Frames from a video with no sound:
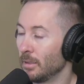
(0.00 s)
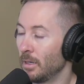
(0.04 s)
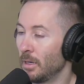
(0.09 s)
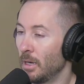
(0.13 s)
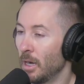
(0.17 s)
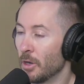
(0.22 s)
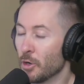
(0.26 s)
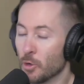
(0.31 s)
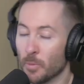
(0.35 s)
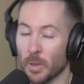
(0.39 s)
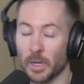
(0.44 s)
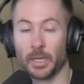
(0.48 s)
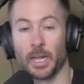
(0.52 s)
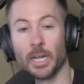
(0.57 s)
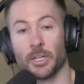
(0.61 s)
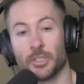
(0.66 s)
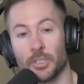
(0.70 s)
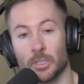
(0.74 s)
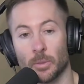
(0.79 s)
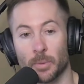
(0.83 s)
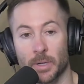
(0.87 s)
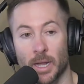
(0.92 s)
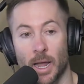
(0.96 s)
a new
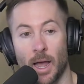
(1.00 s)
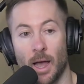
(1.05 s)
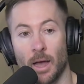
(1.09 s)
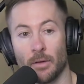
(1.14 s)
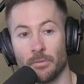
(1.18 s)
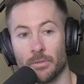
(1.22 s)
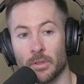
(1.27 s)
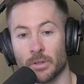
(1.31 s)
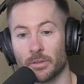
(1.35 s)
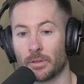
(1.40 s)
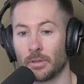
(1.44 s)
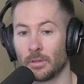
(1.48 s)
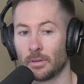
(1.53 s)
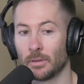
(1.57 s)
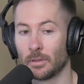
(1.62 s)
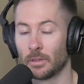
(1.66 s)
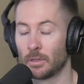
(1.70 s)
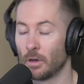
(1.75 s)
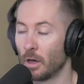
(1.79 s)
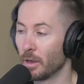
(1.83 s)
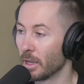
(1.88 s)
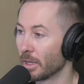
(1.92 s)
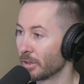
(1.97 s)
medication that we have that's
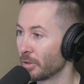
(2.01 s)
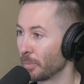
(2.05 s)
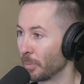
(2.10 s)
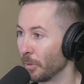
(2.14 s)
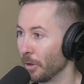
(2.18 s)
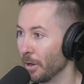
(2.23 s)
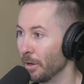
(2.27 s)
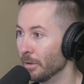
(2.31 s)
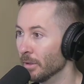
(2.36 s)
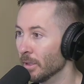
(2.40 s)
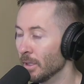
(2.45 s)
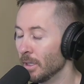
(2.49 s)
called EXPAREL,